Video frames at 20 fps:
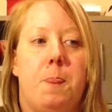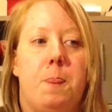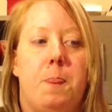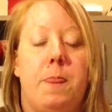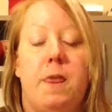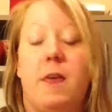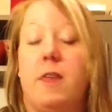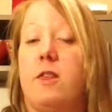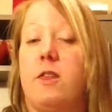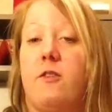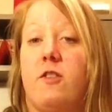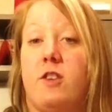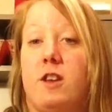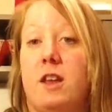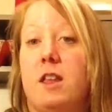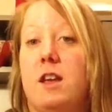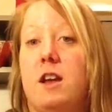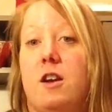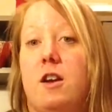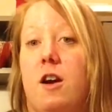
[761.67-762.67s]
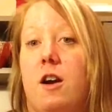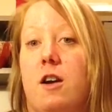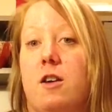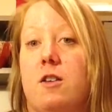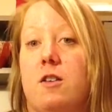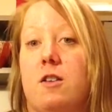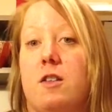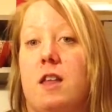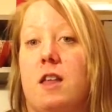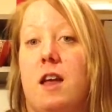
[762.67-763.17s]
Then the fertility
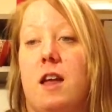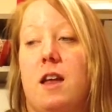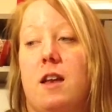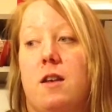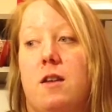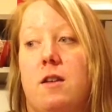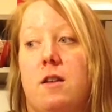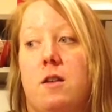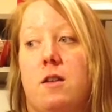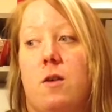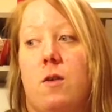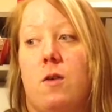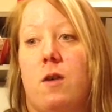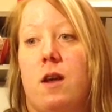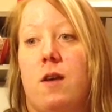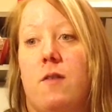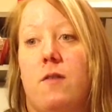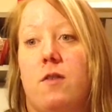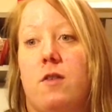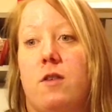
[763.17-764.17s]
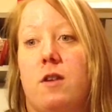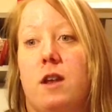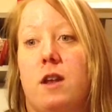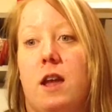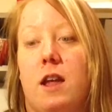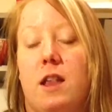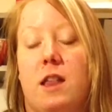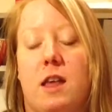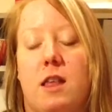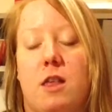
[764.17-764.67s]
doctor said, don't ever
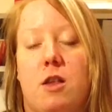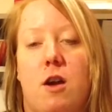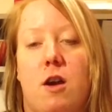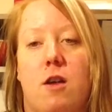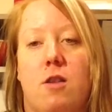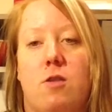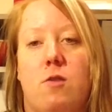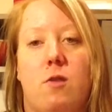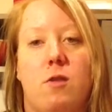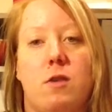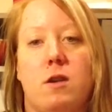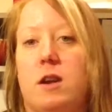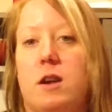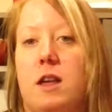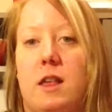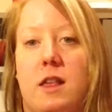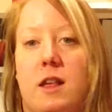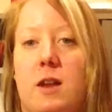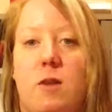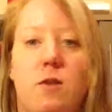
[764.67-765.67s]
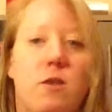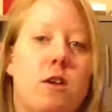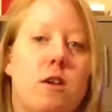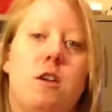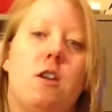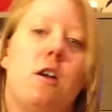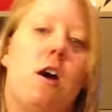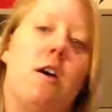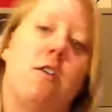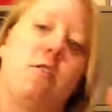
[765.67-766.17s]
take testosterone, and he said he was going
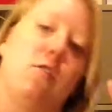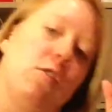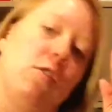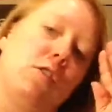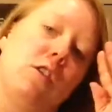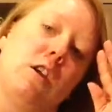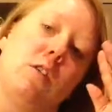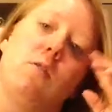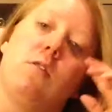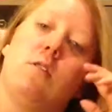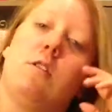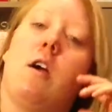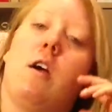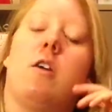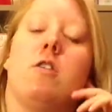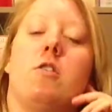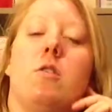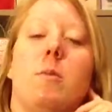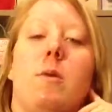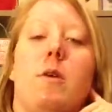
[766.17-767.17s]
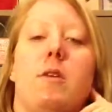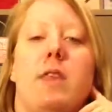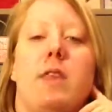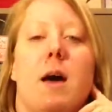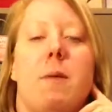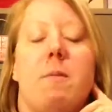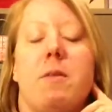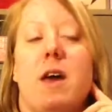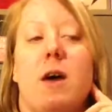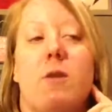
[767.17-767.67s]
to talk to her general doctor about
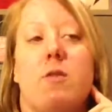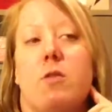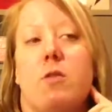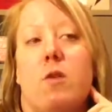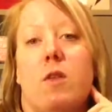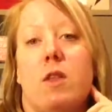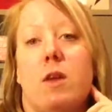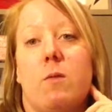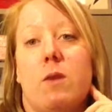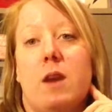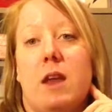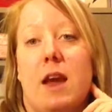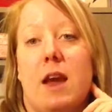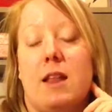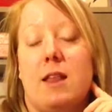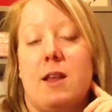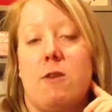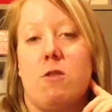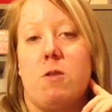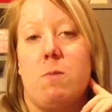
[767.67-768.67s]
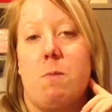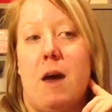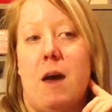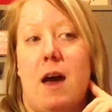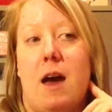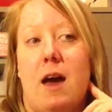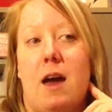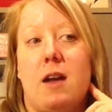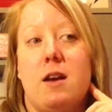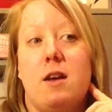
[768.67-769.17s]
that. But that was the only one he had that was
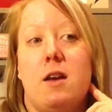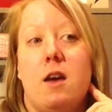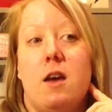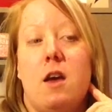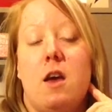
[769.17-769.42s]
bad.